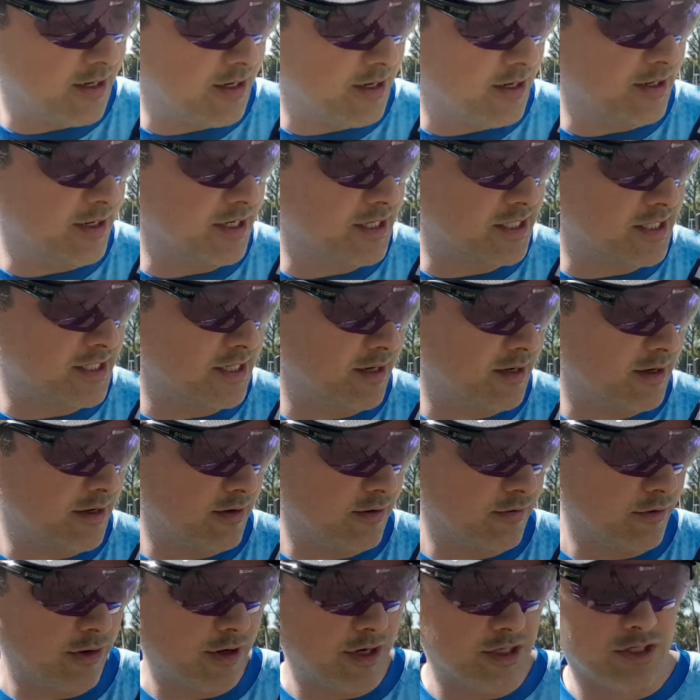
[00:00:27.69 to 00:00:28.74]
this
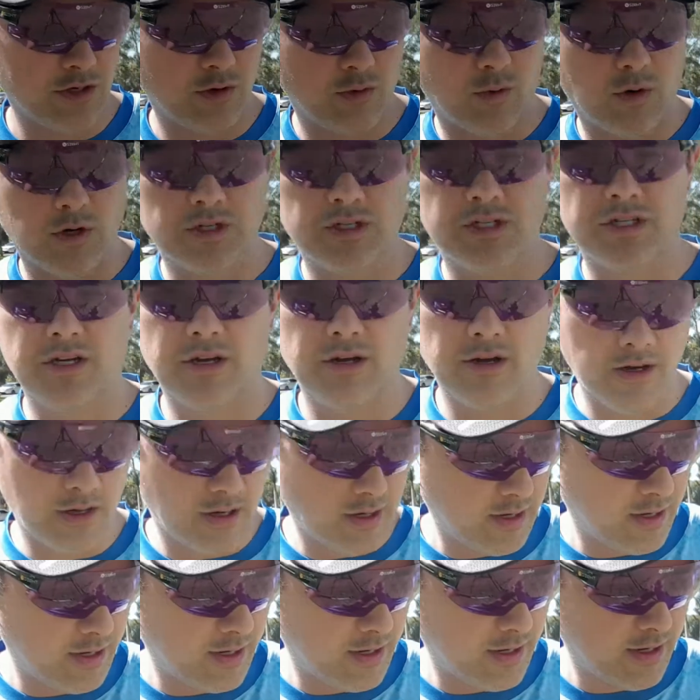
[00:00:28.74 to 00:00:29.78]
riser was
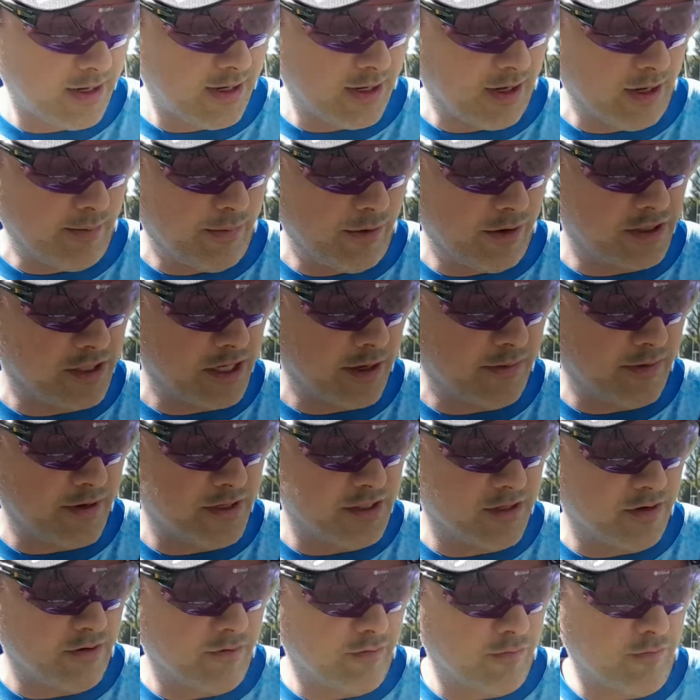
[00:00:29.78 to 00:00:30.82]
a birthday
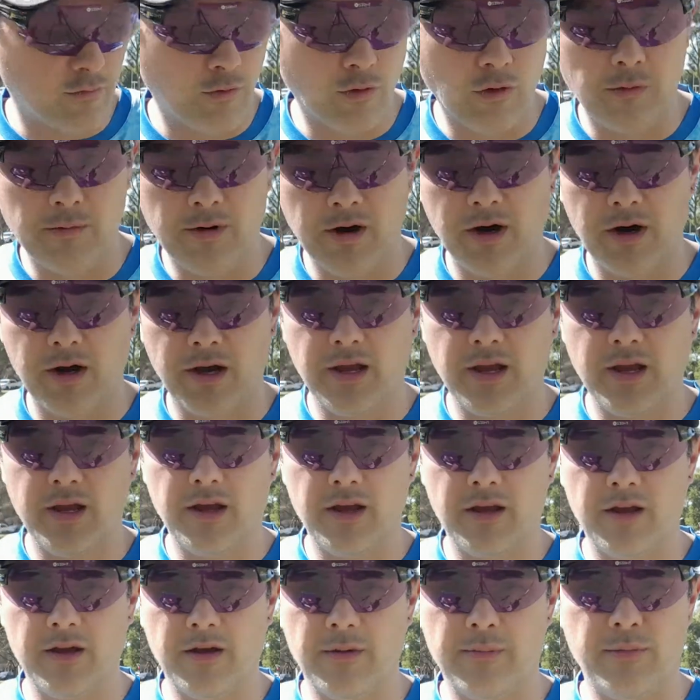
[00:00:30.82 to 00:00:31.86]
present for my
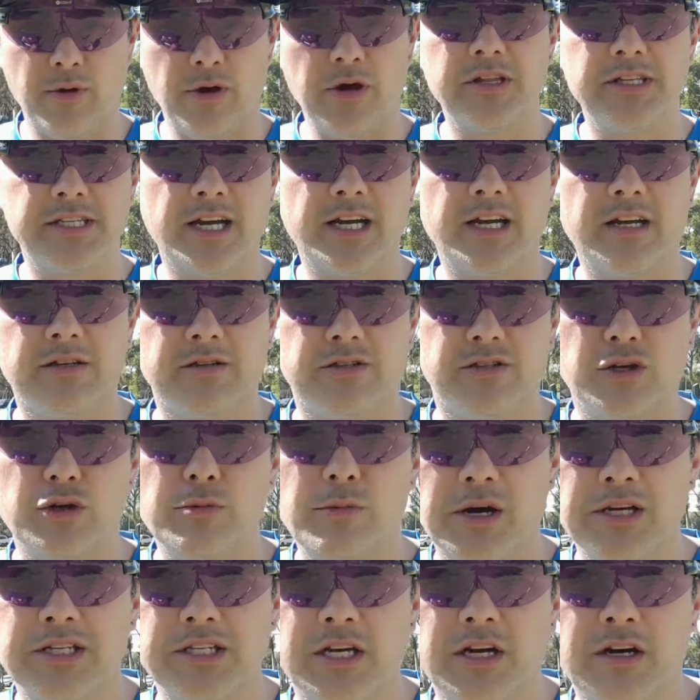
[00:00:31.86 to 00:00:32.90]
birthday to
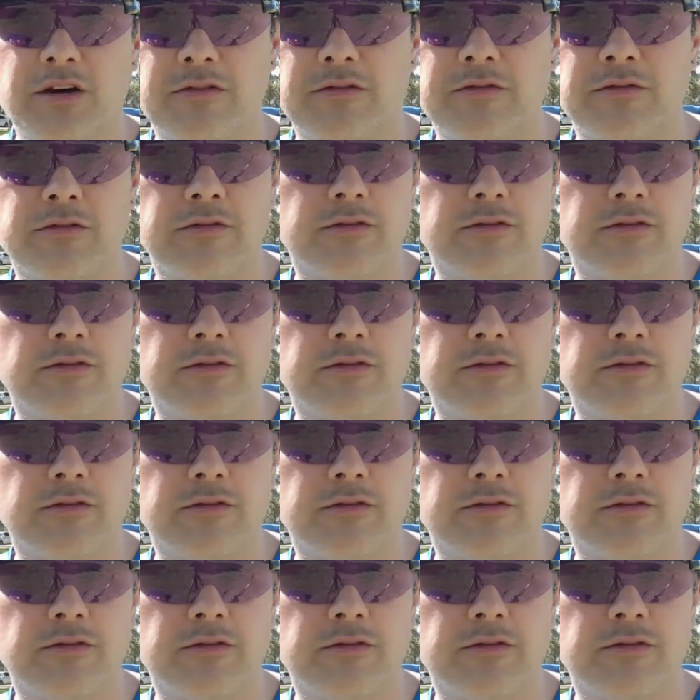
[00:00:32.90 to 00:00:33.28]
myself.